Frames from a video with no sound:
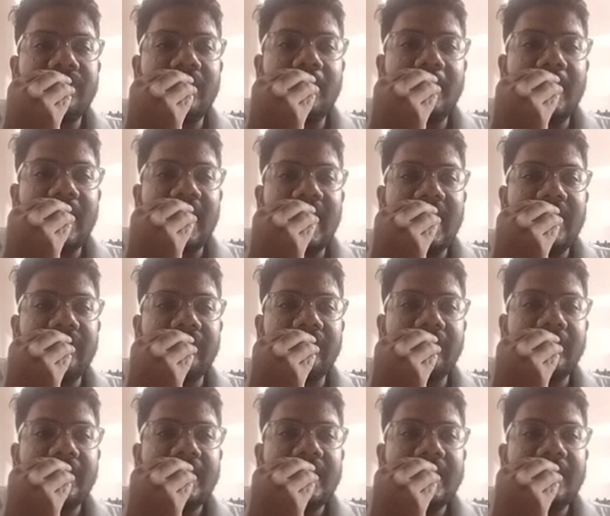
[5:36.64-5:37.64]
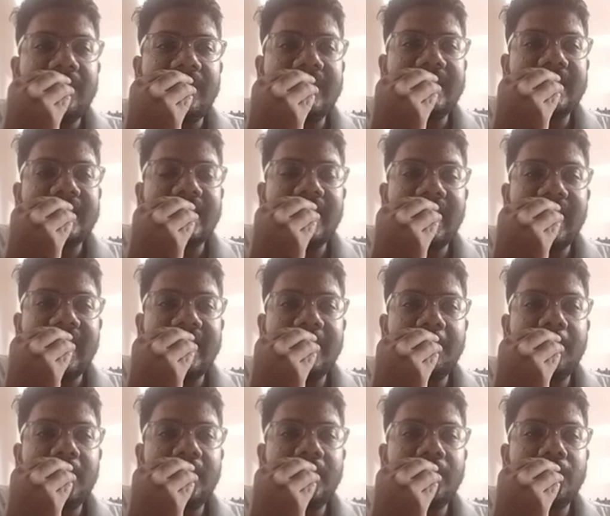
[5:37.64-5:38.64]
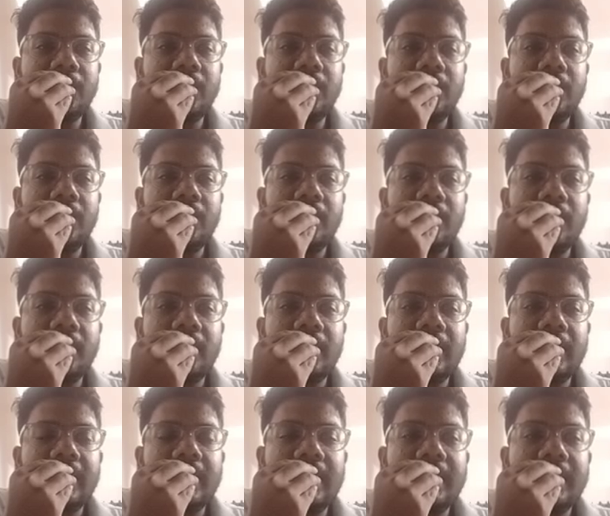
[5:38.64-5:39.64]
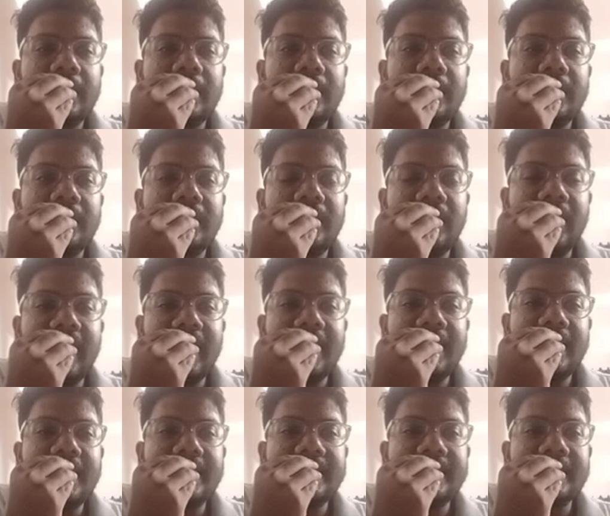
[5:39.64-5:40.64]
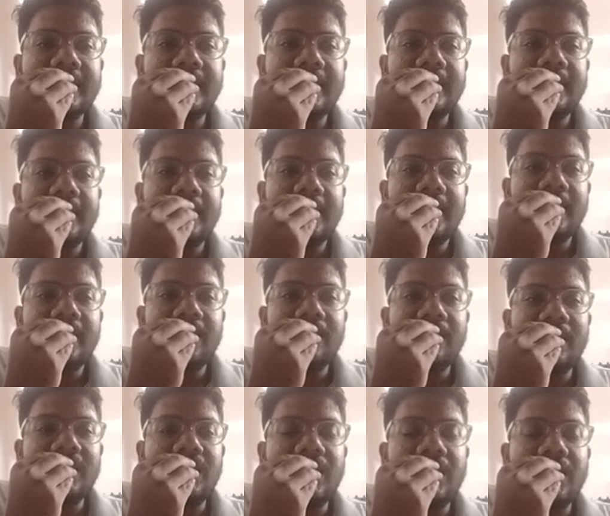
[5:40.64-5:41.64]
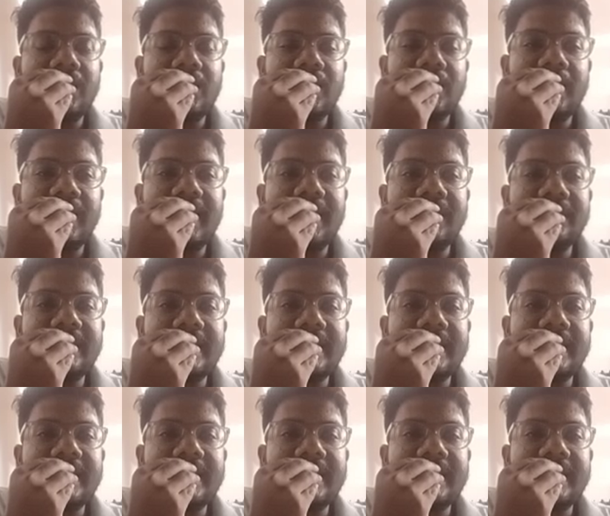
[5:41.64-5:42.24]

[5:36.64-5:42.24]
her life, which is relatable to the readers, which gives us